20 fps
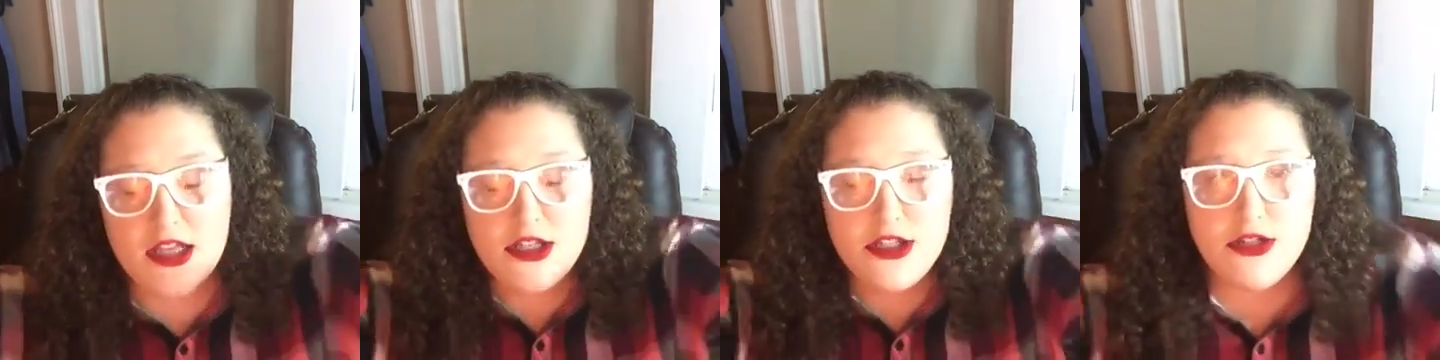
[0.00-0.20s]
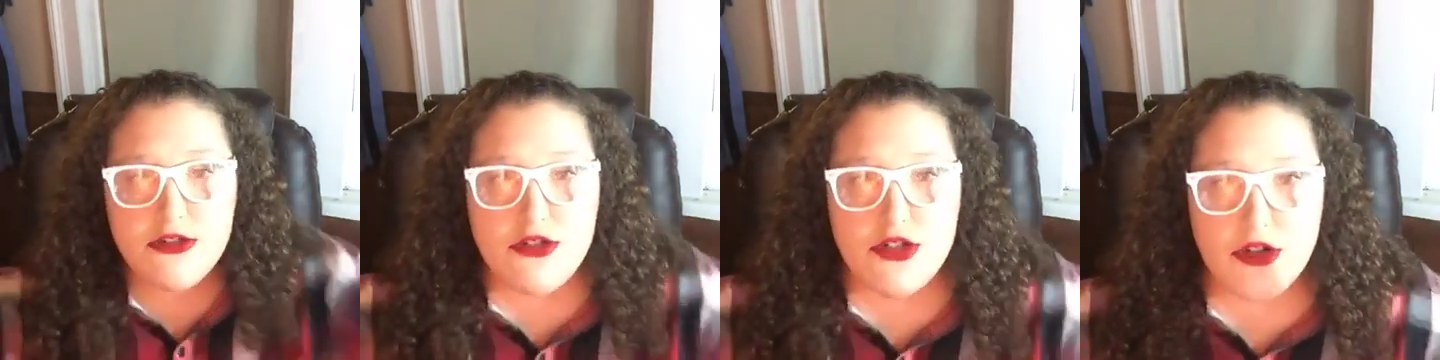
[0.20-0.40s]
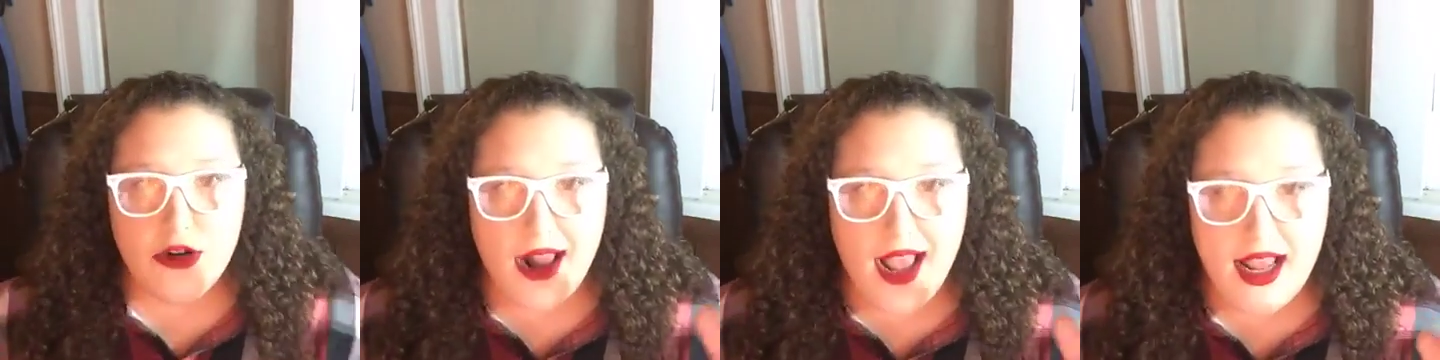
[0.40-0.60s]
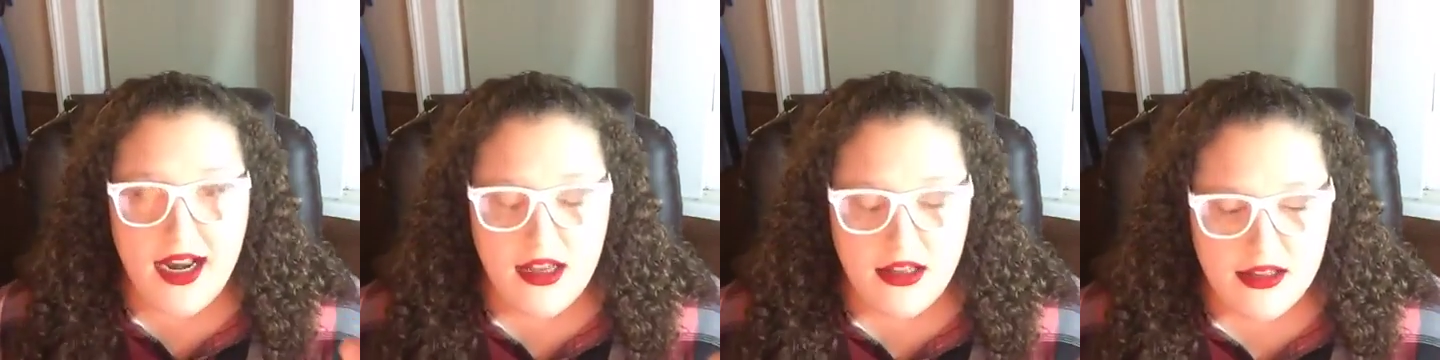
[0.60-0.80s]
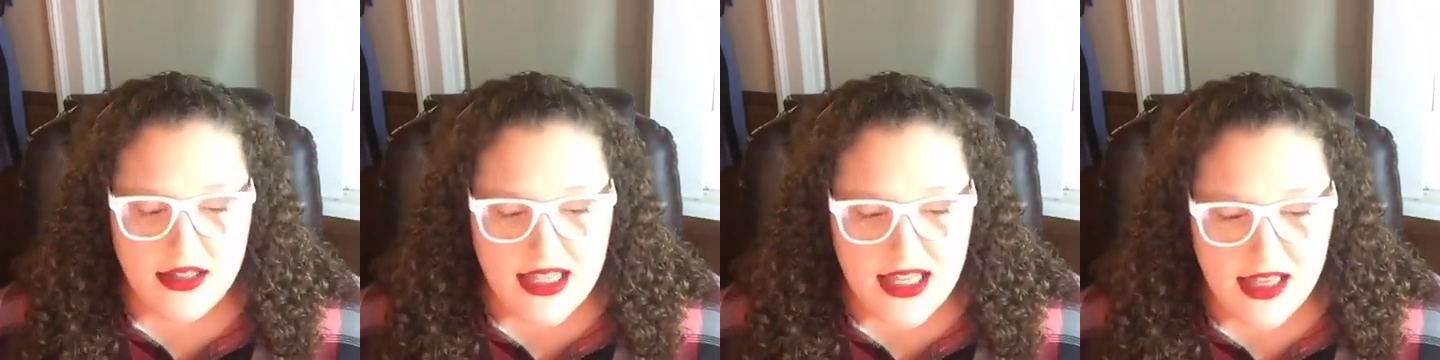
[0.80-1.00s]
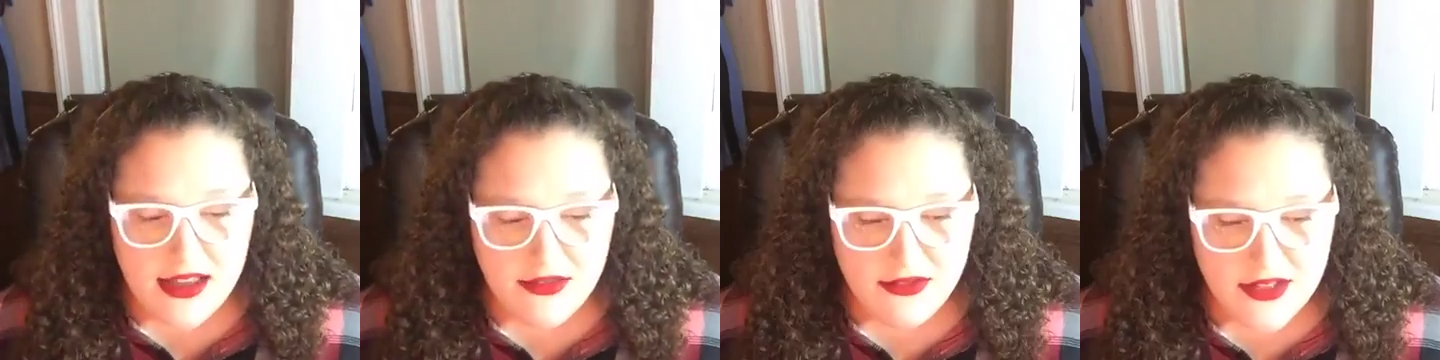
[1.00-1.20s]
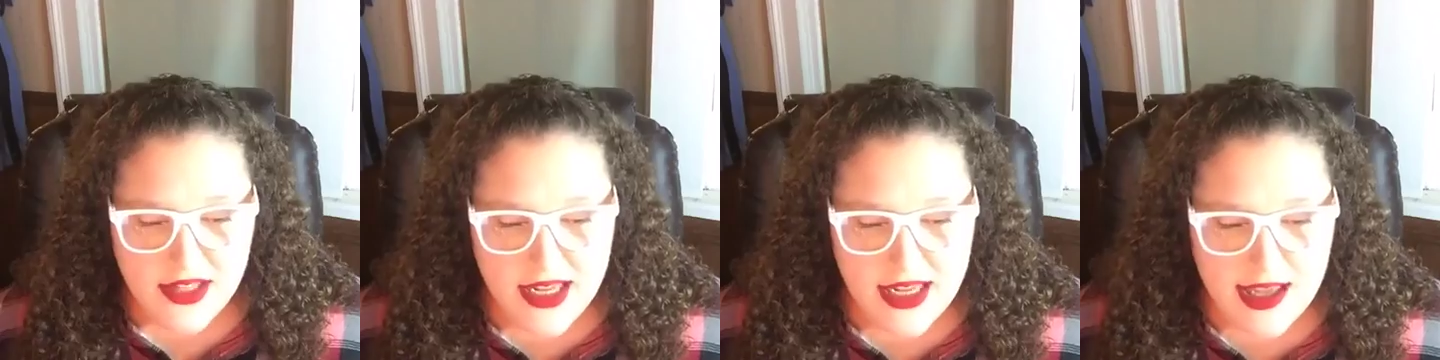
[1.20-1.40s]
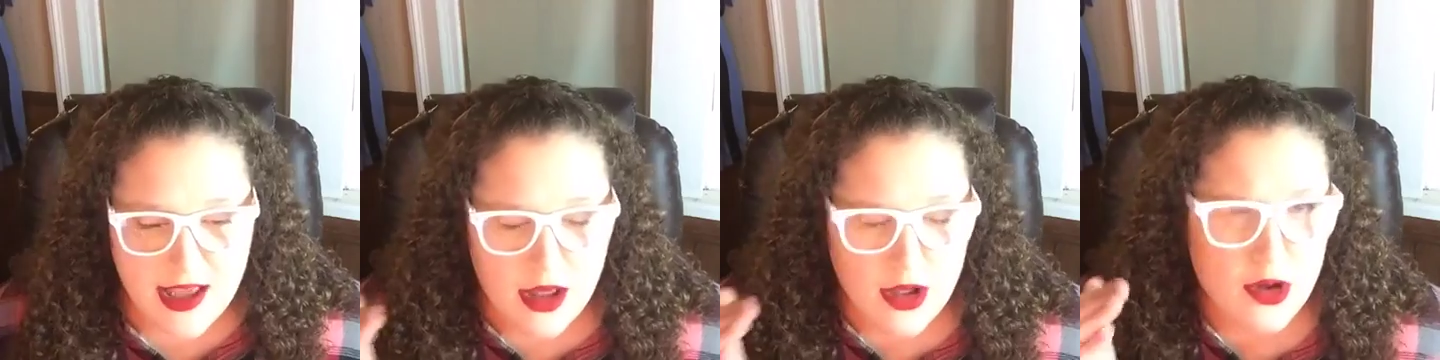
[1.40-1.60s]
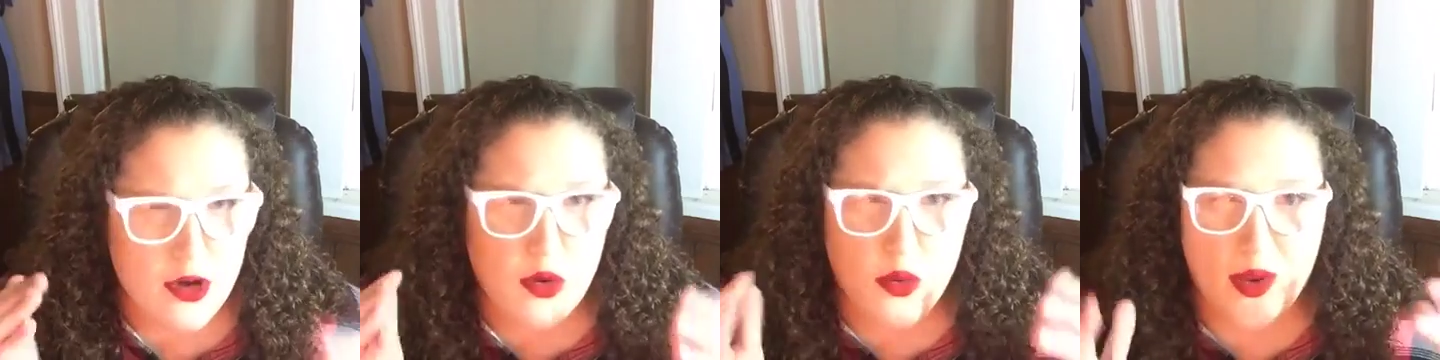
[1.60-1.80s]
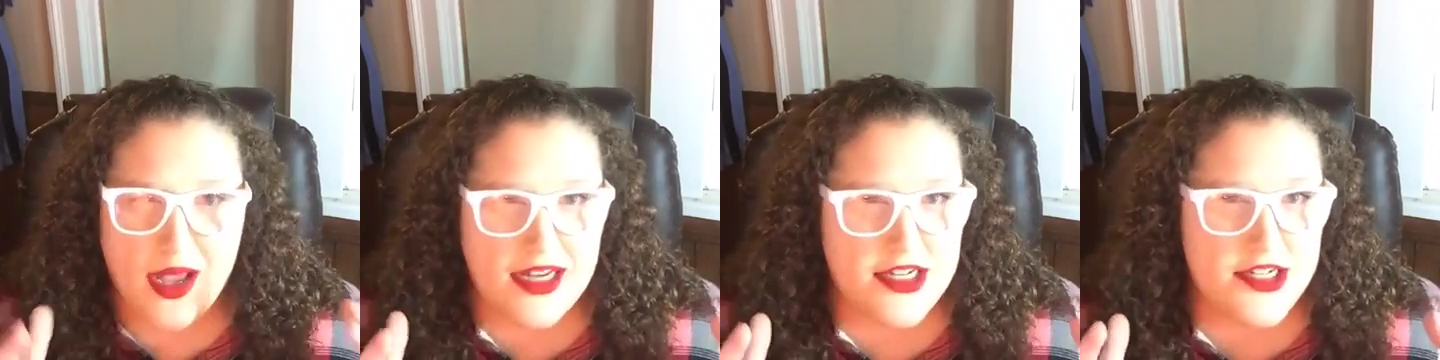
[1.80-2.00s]
So try to leave like a
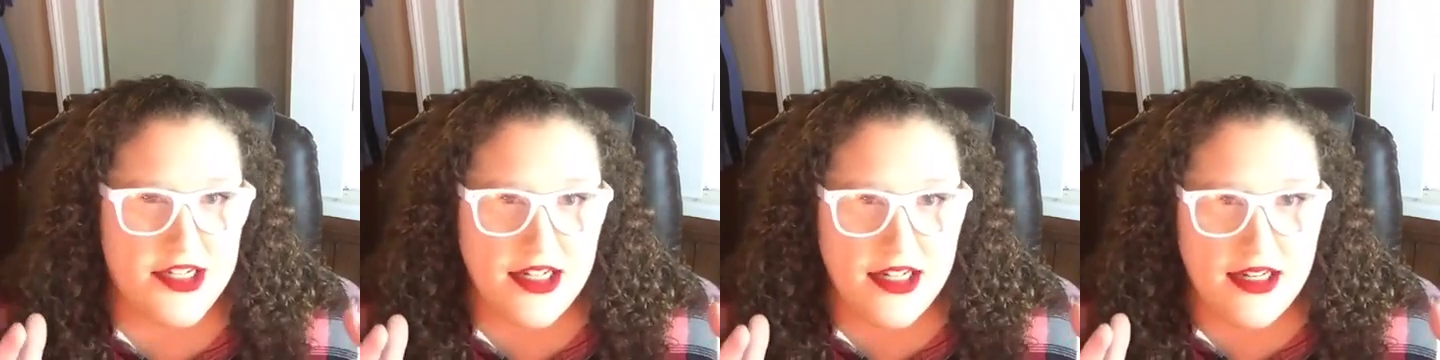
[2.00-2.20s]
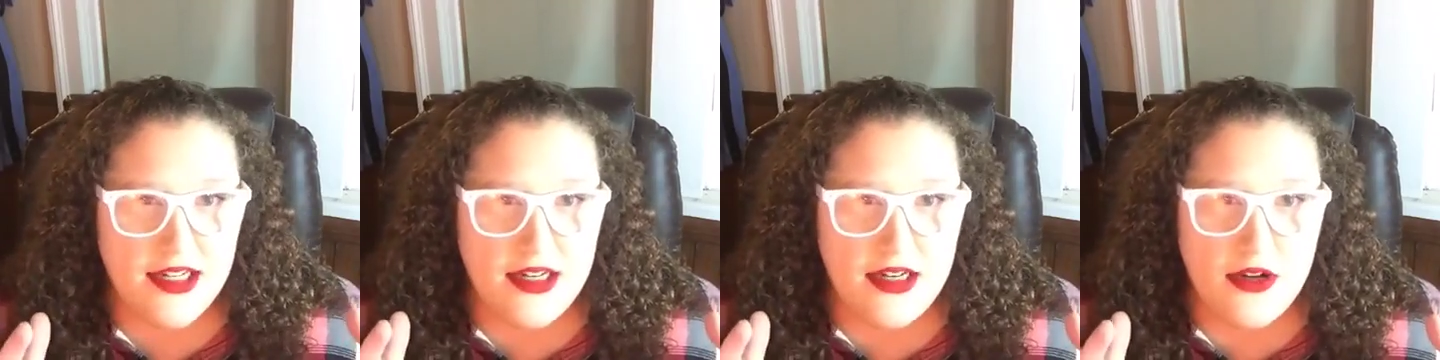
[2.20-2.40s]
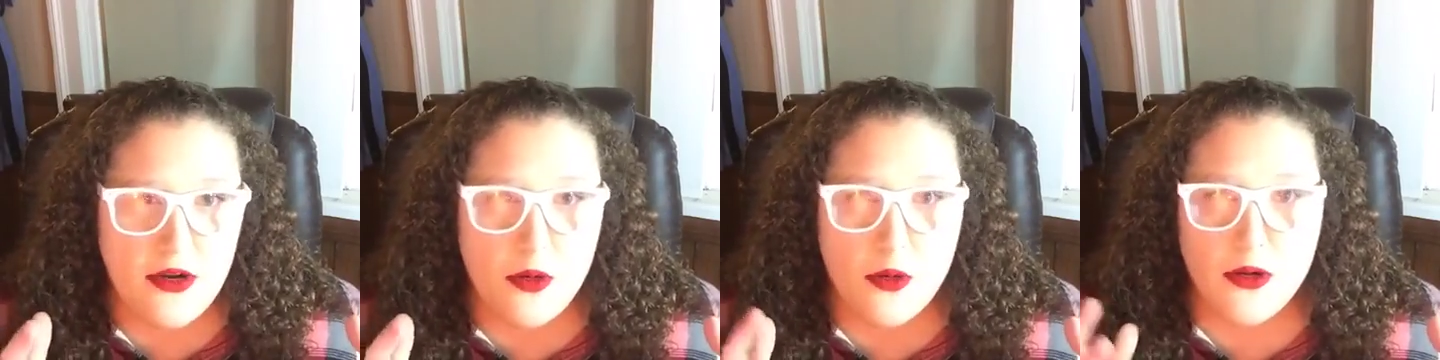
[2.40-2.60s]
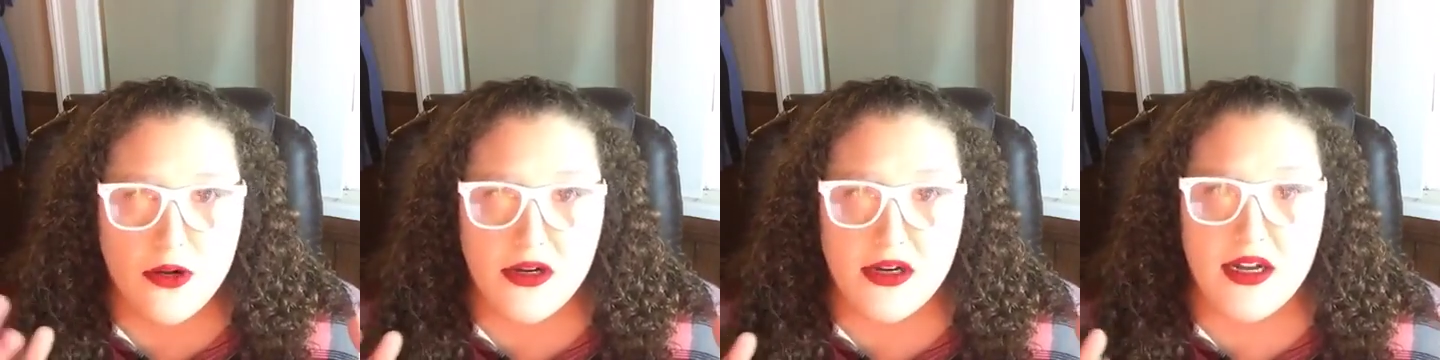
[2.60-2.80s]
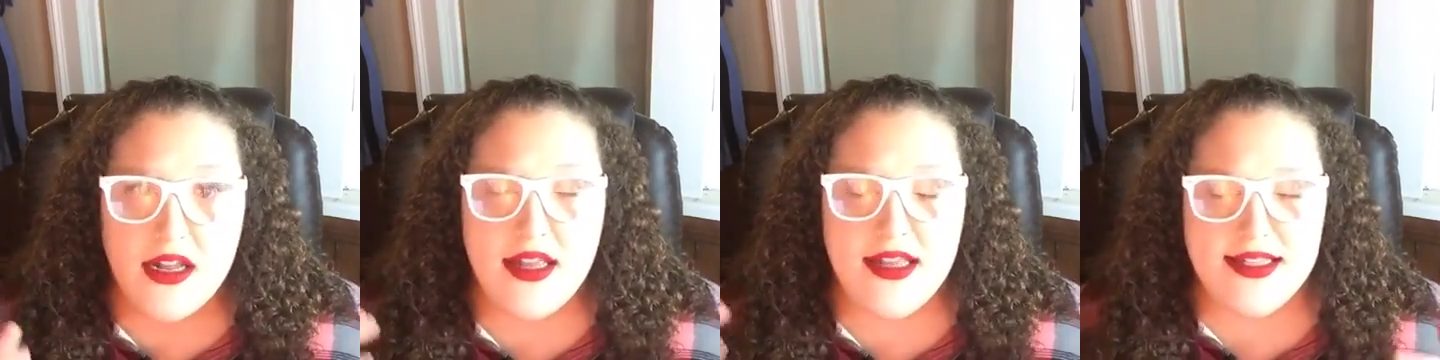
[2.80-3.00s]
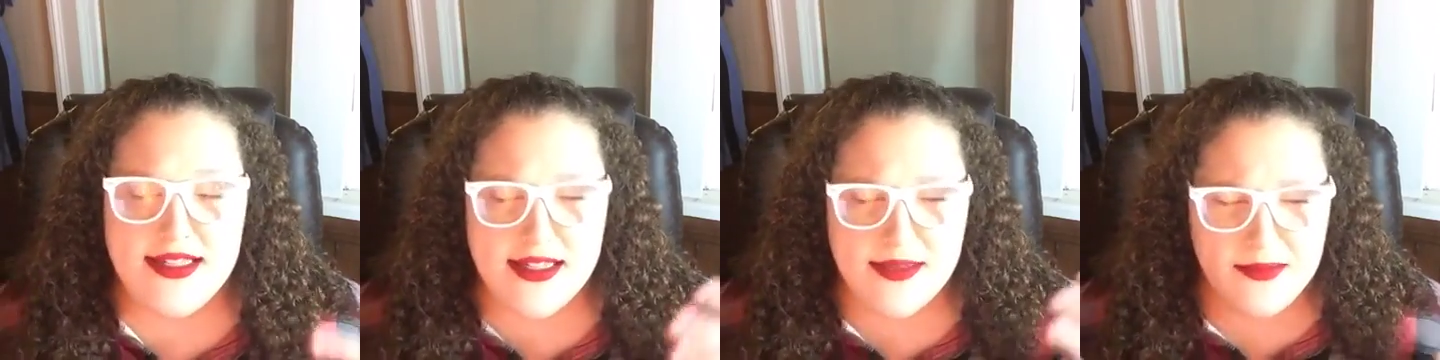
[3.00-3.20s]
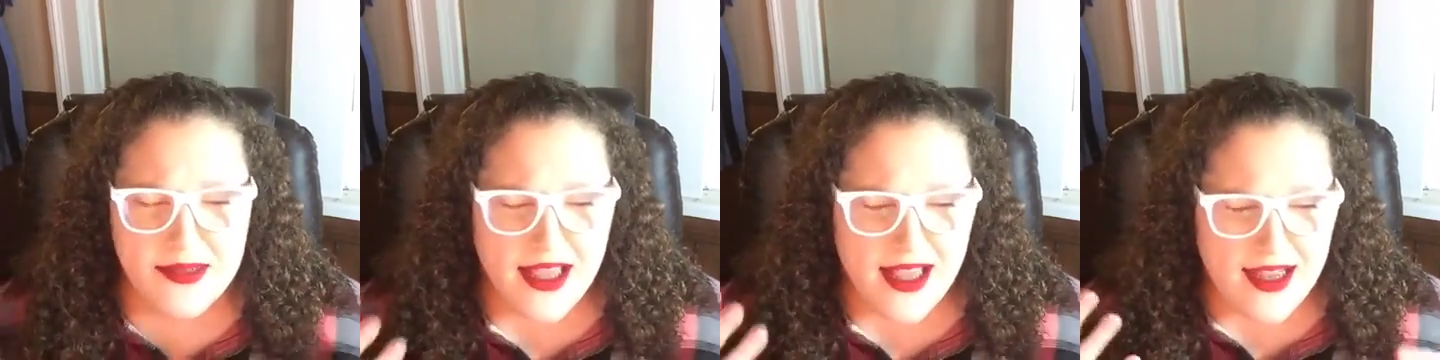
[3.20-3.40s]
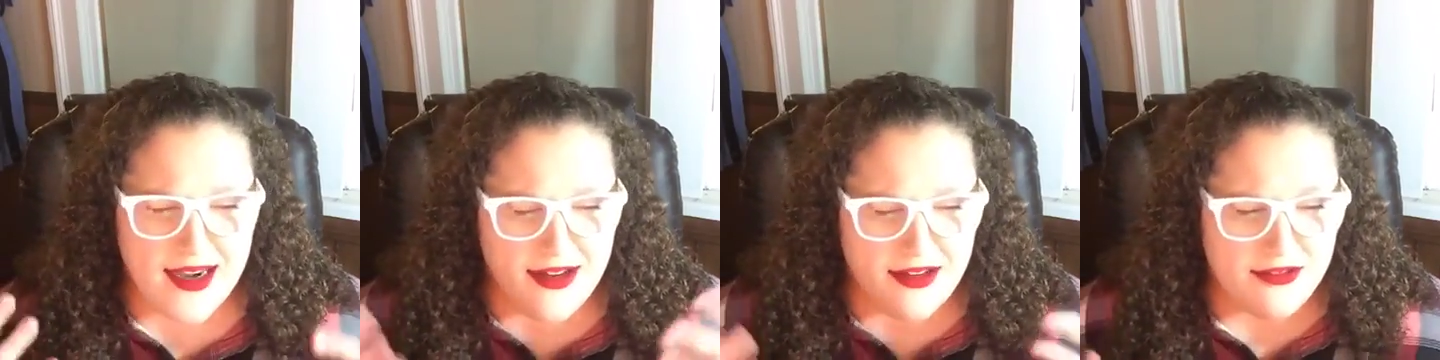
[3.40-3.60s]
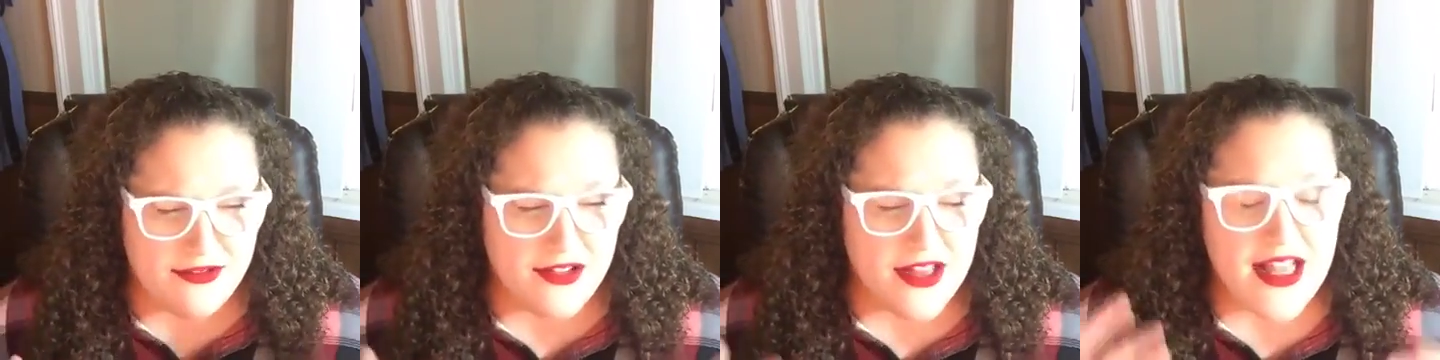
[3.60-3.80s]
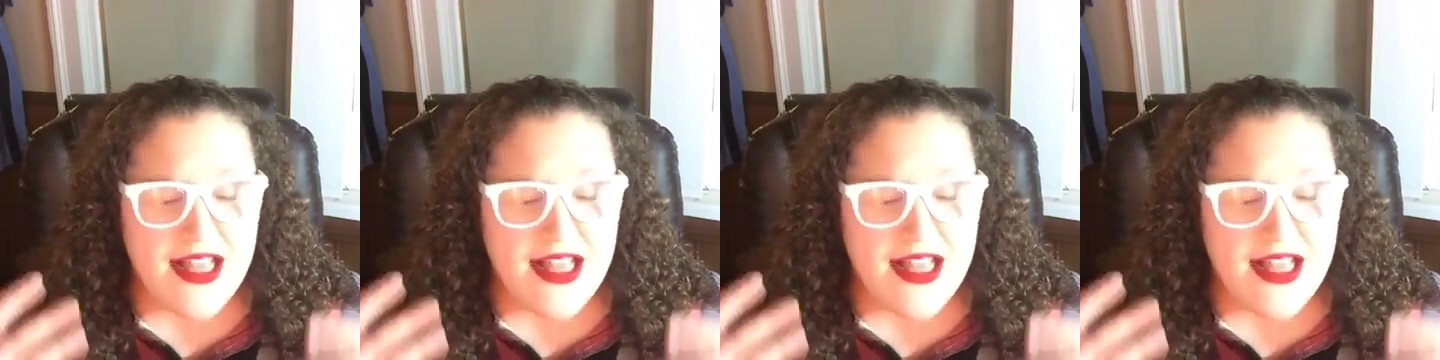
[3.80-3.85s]
question or some kind of